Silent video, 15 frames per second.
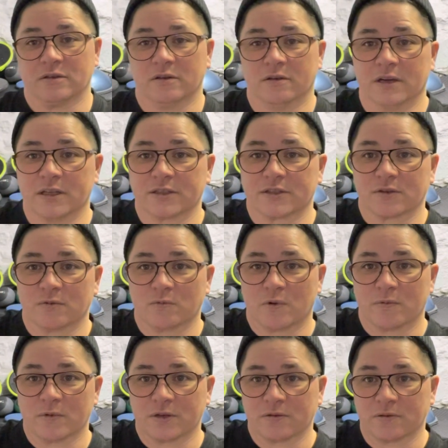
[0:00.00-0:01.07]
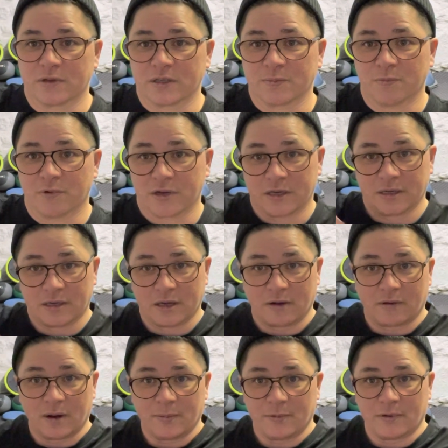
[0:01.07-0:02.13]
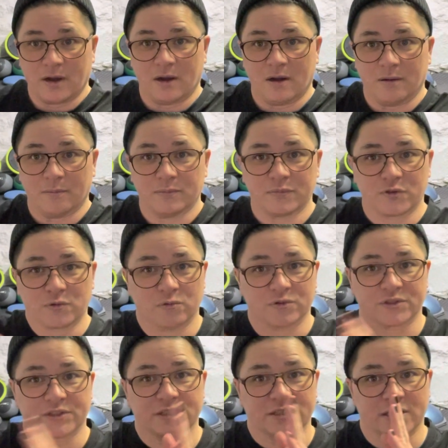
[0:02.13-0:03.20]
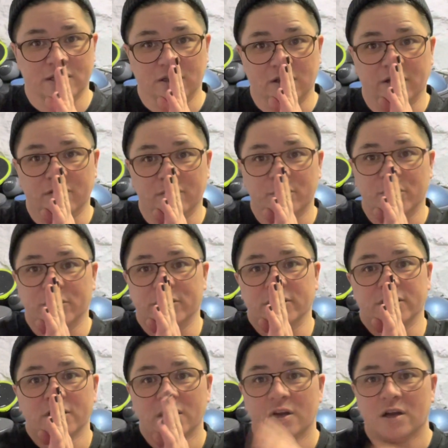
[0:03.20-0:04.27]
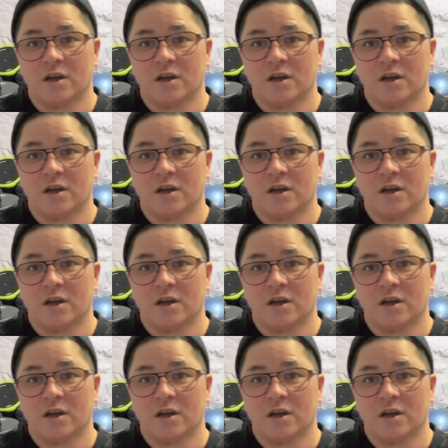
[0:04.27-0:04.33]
All right, so what we're doing is bringing our upper arm towards the center line of body.